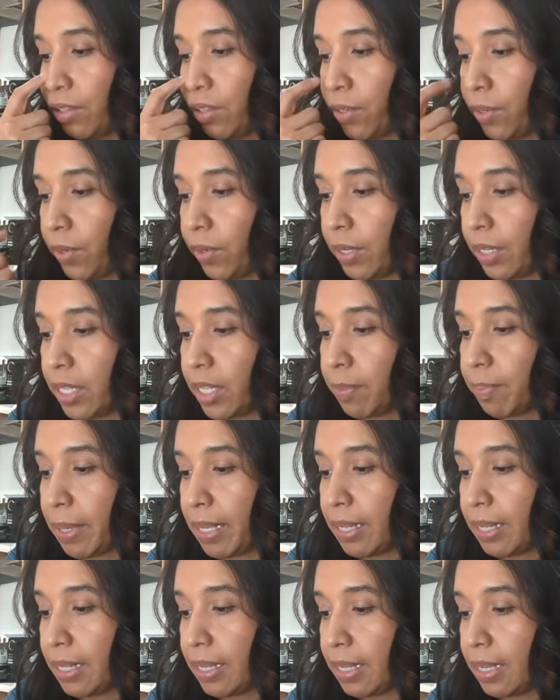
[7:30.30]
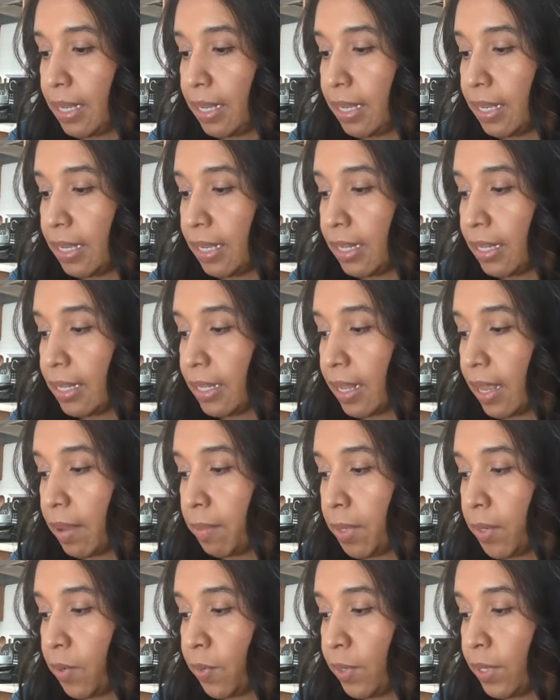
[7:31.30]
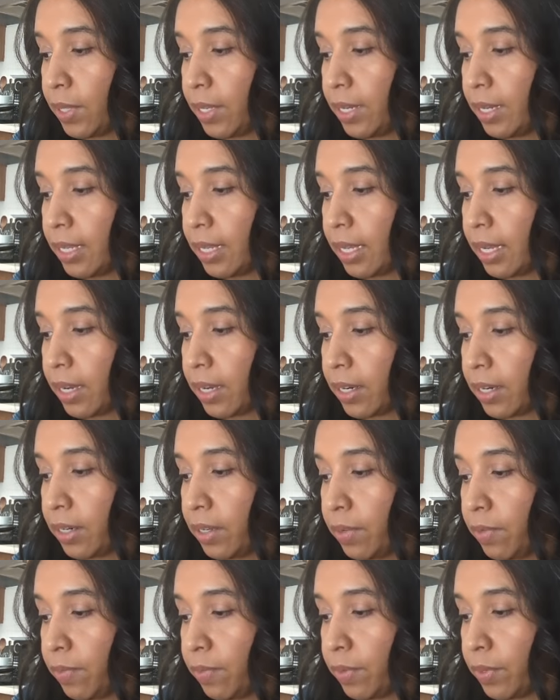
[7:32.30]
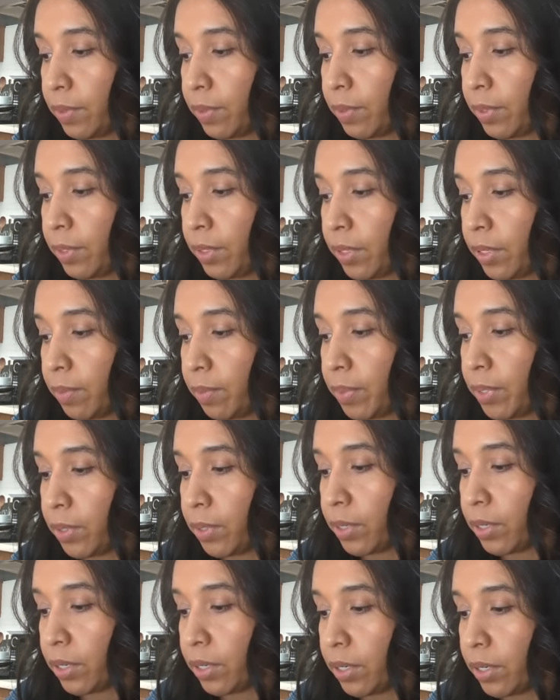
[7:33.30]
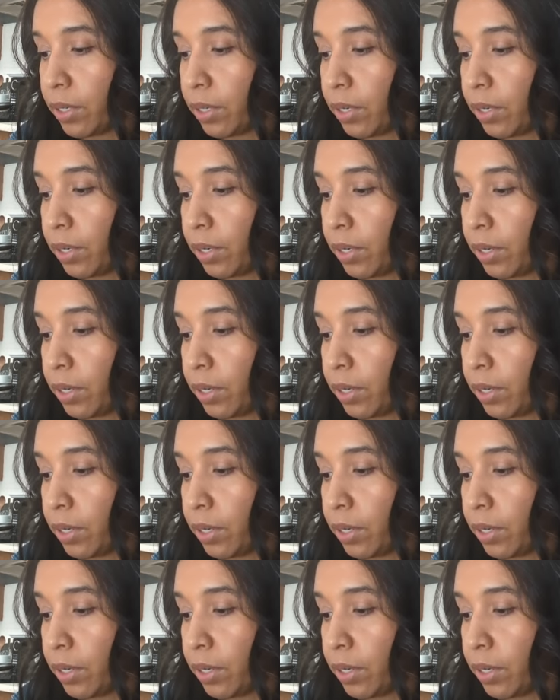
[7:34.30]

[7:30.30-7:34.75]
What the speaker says: True expenses, I'm going to click on new phone, new computer,